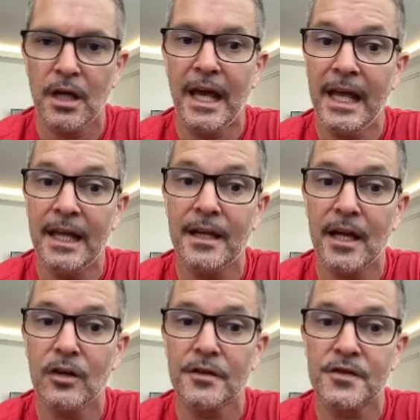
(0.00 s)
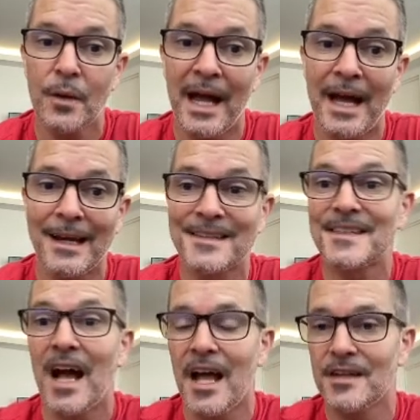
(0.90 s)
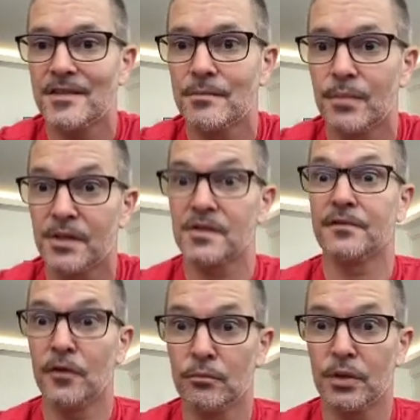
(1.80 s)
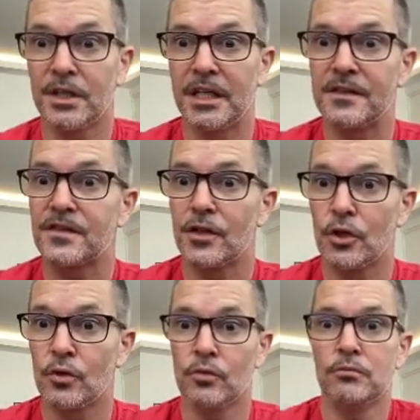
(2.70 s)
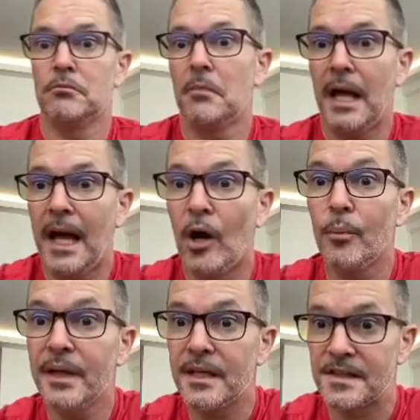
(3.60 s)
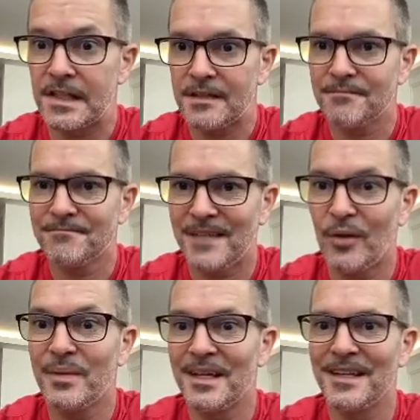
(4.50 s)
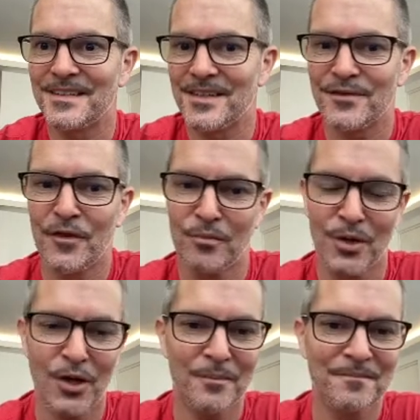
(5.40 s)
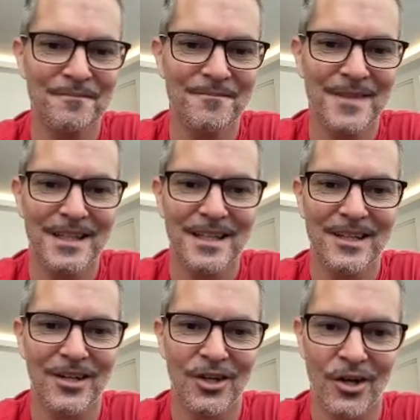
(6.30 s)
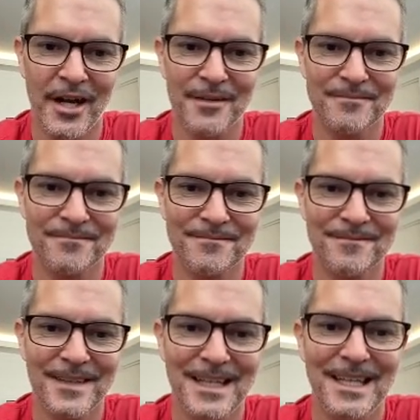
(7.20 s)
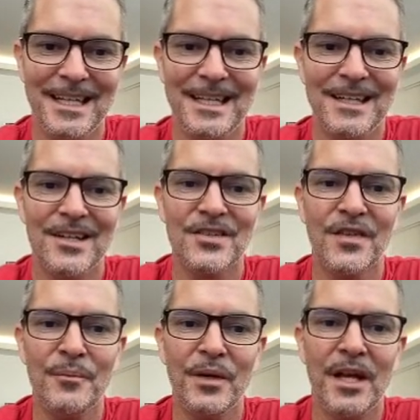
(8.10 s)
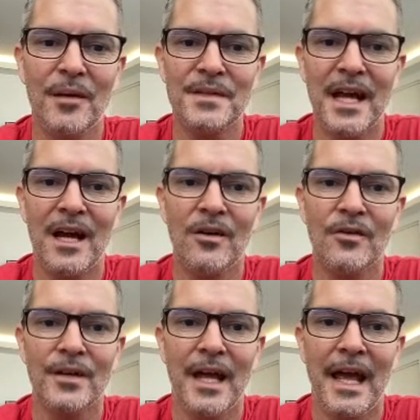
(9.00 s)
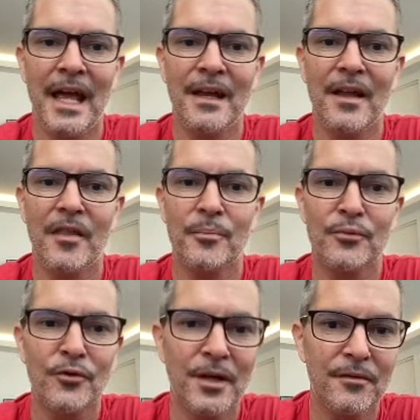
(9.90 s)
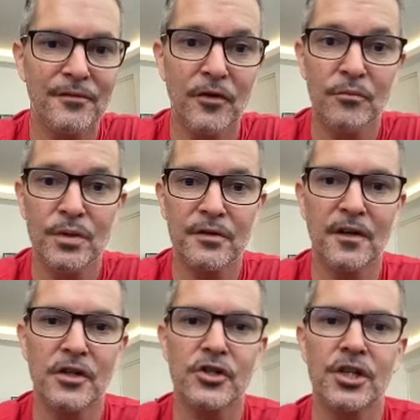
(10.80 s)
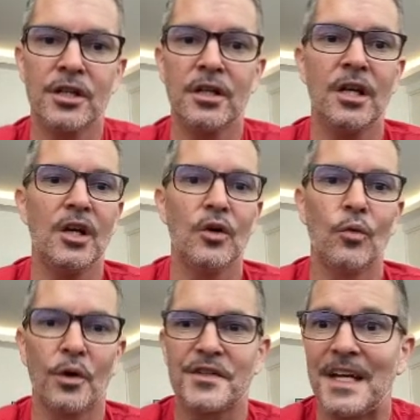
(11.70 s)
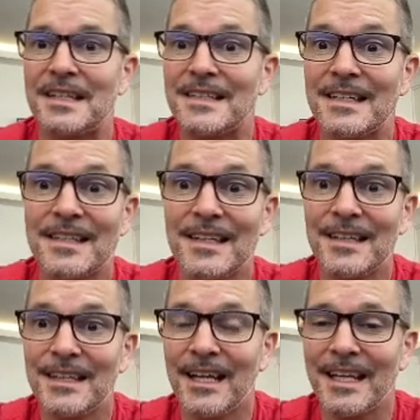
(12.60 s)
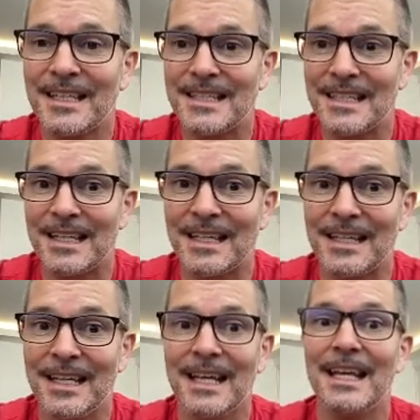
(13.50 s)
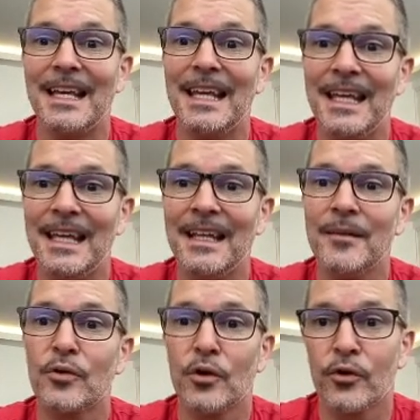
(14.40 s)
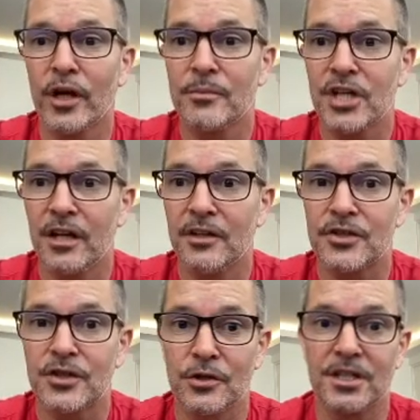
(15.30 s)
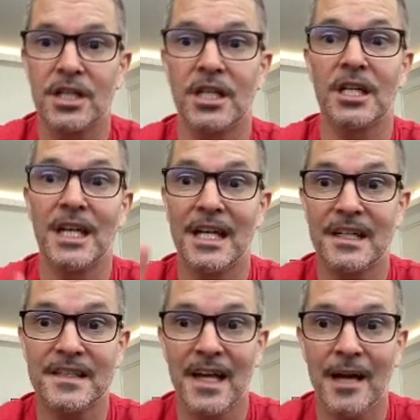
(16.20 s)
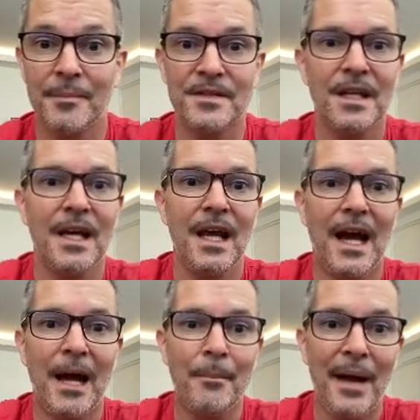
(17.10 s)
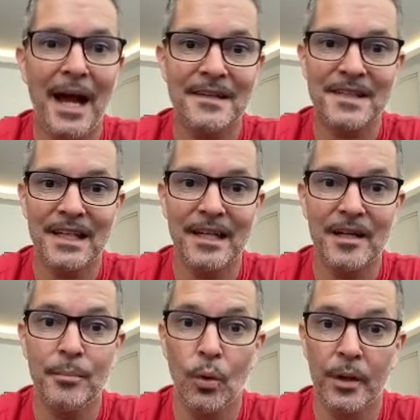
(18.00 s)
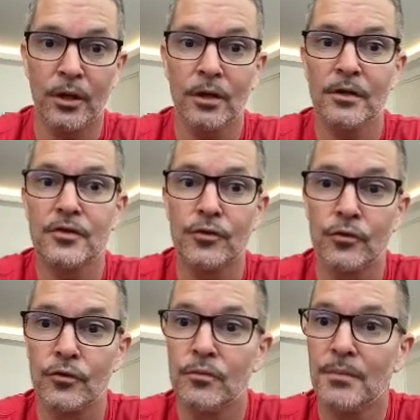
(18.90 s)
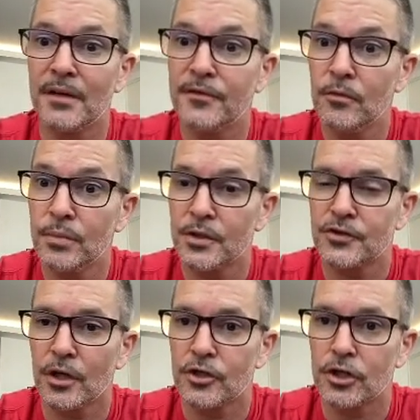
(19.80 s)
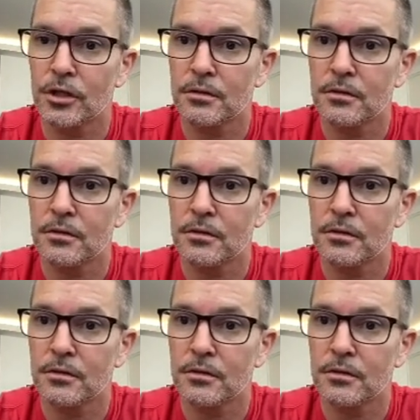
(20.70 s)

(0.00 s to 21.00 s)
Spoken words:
And I also add a size because the phonebook needs to know how big is it? How big is this phonebook? All right. So then we come down and the print phonebook function works identically like it did in Program Challenge 13, except I'm passing in a pointer to my phonebook structure.